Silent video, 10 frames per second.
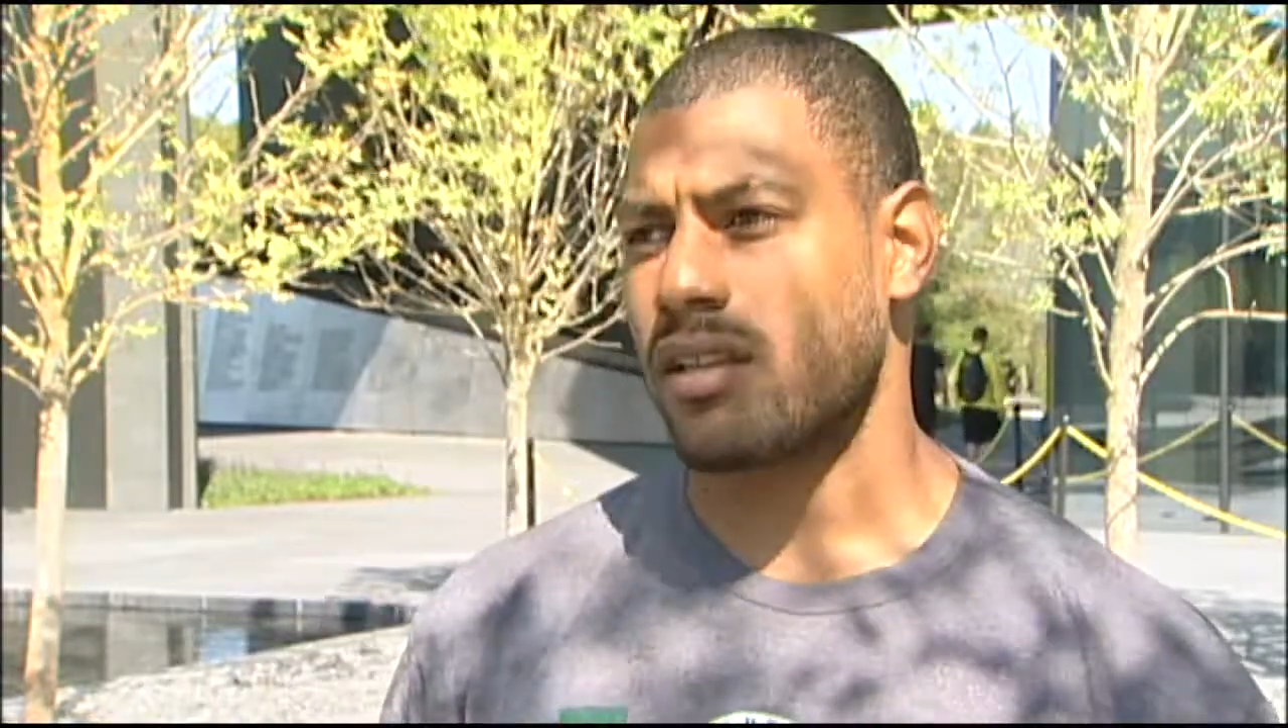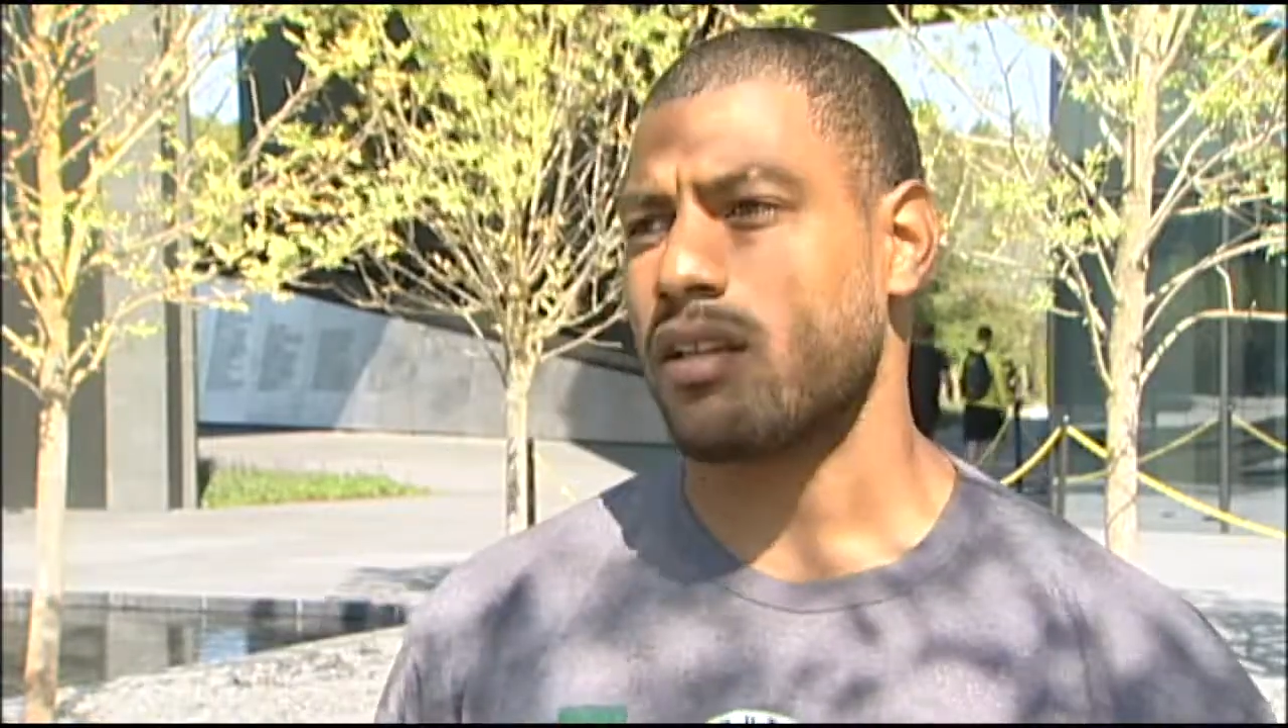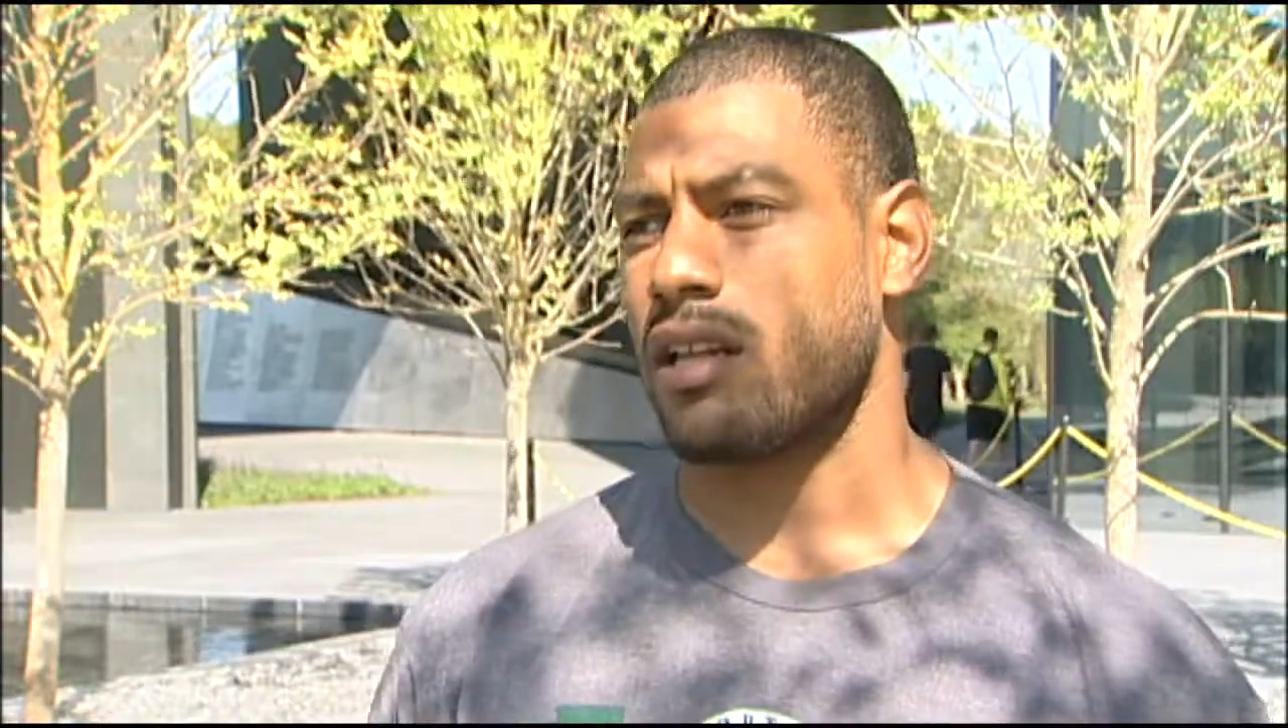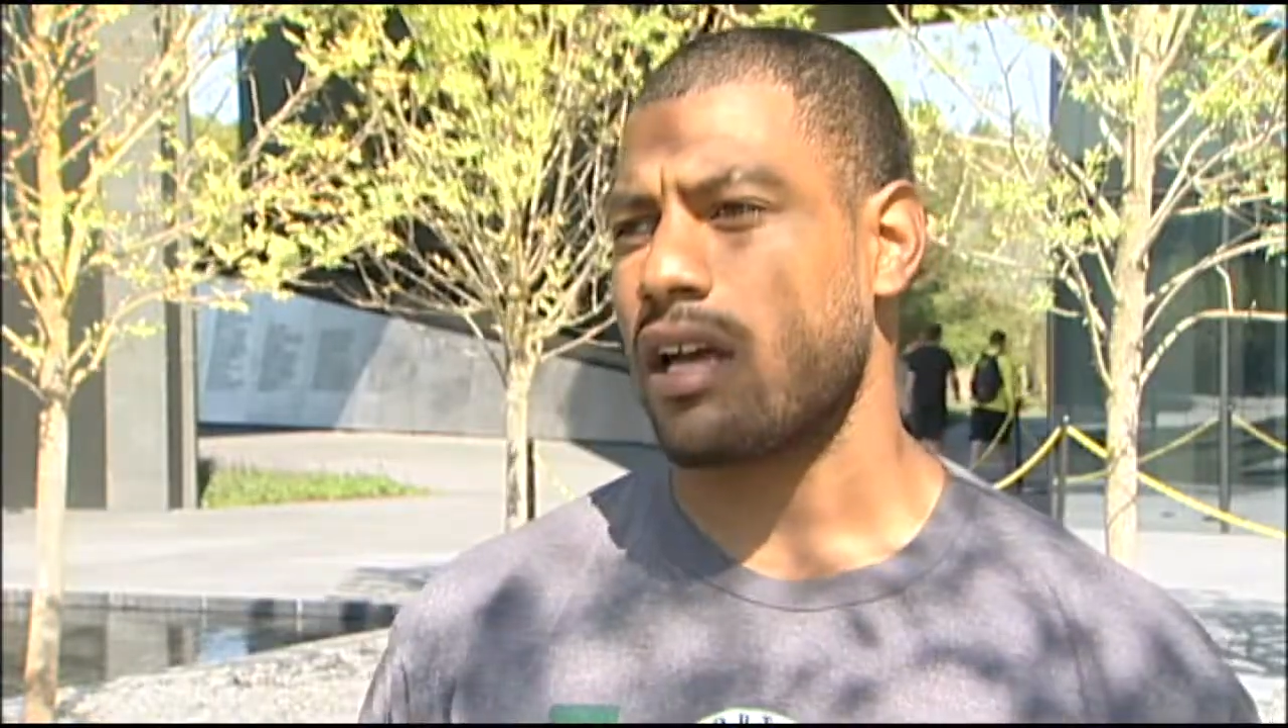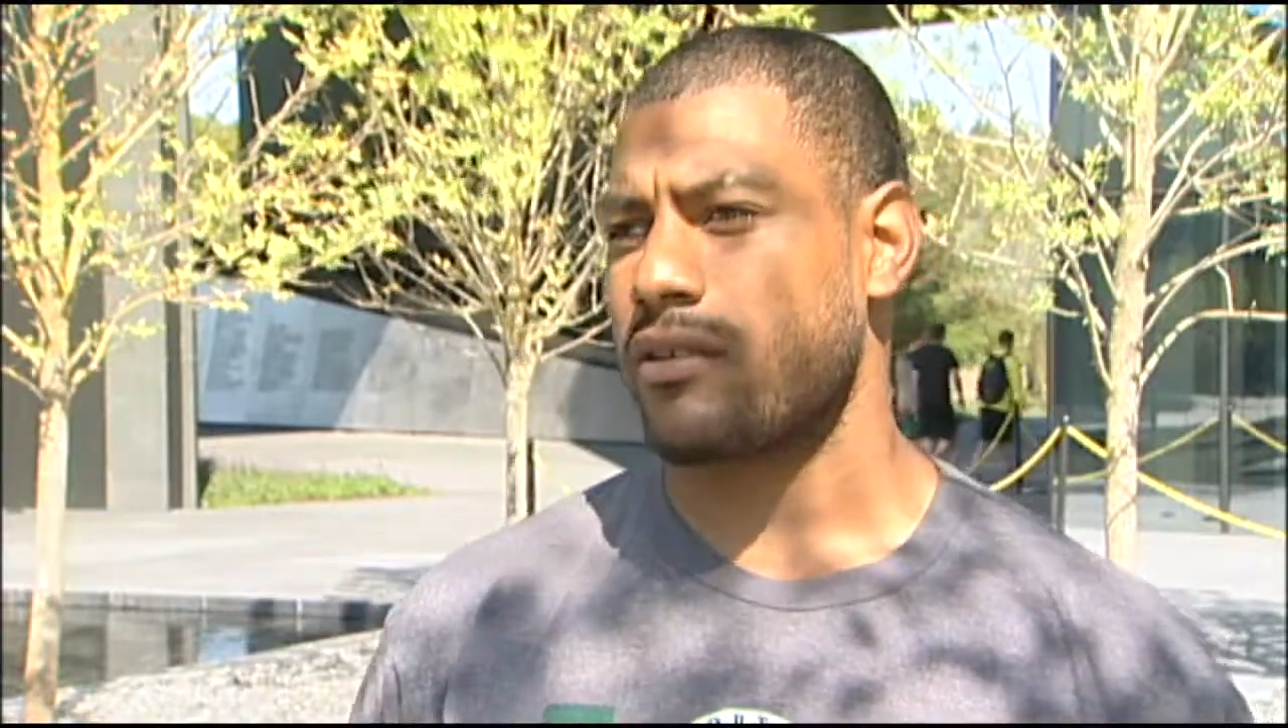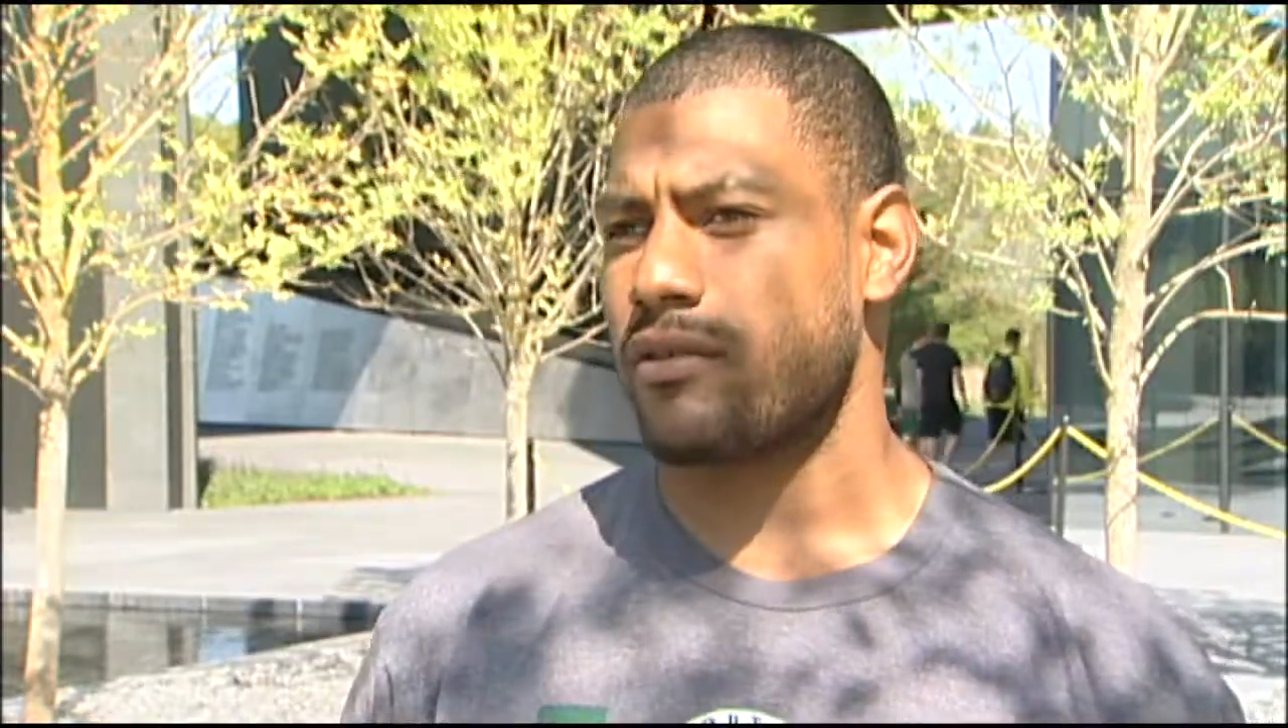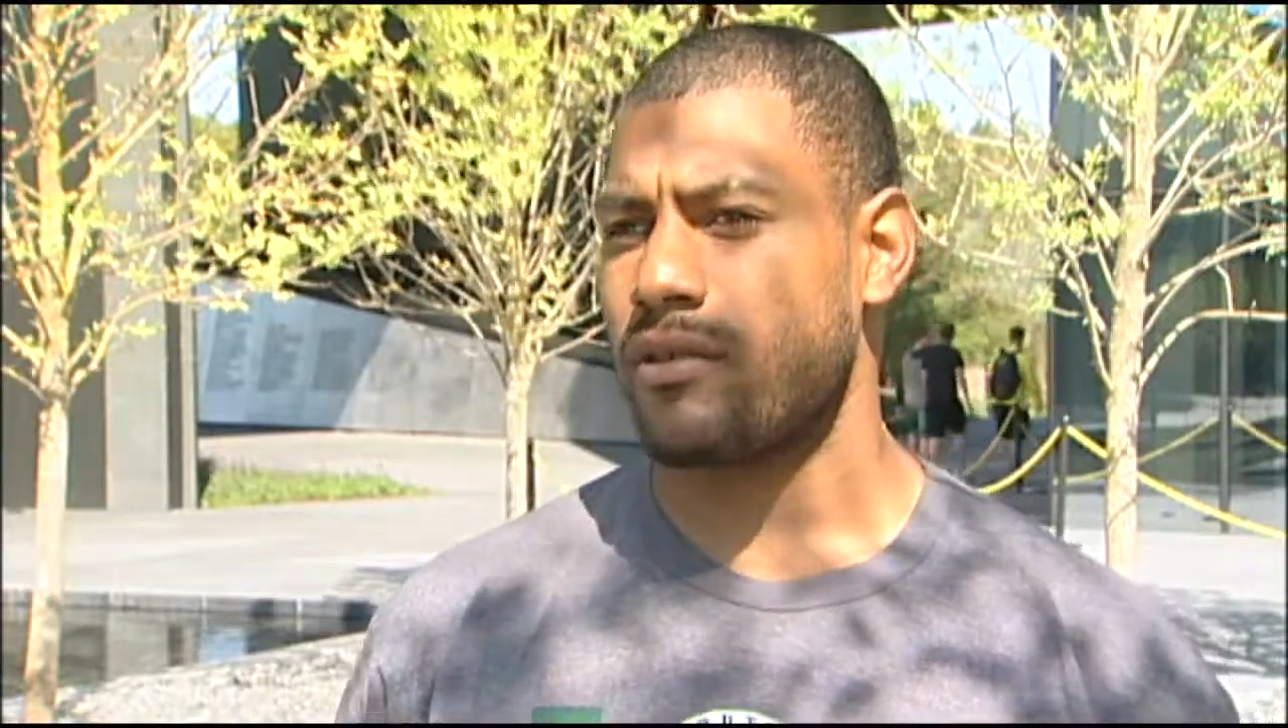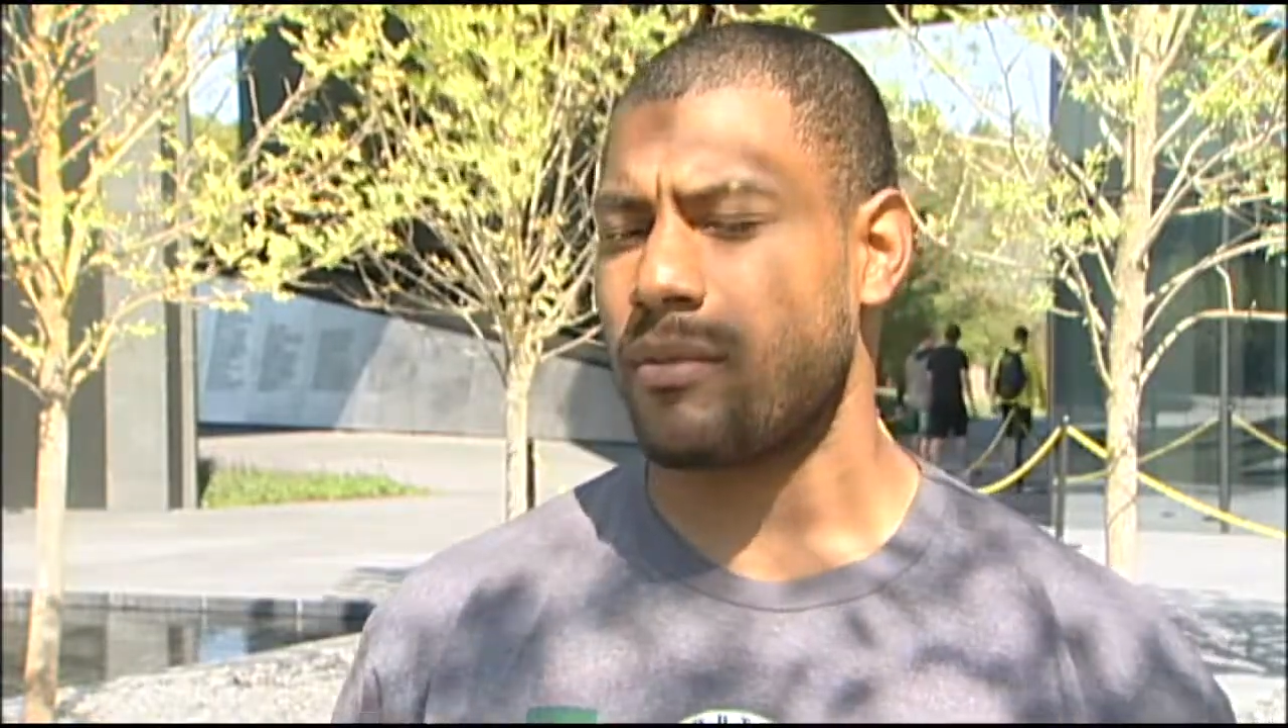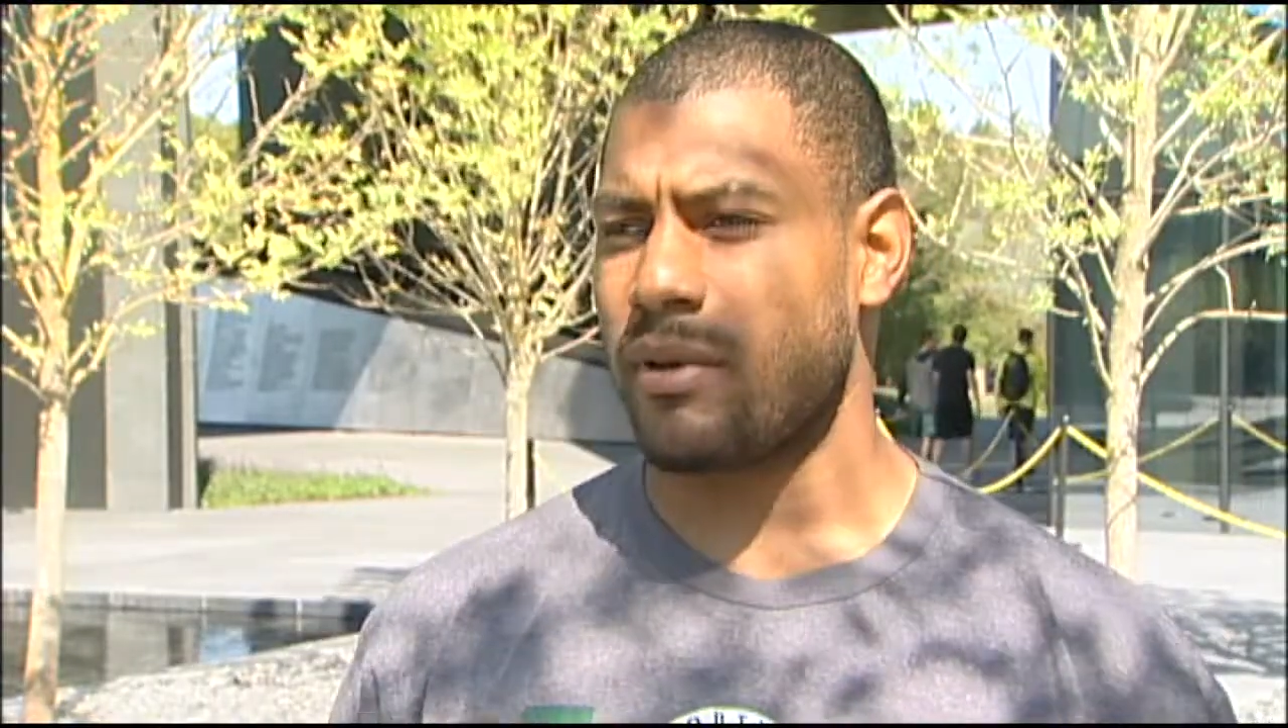in the locker room and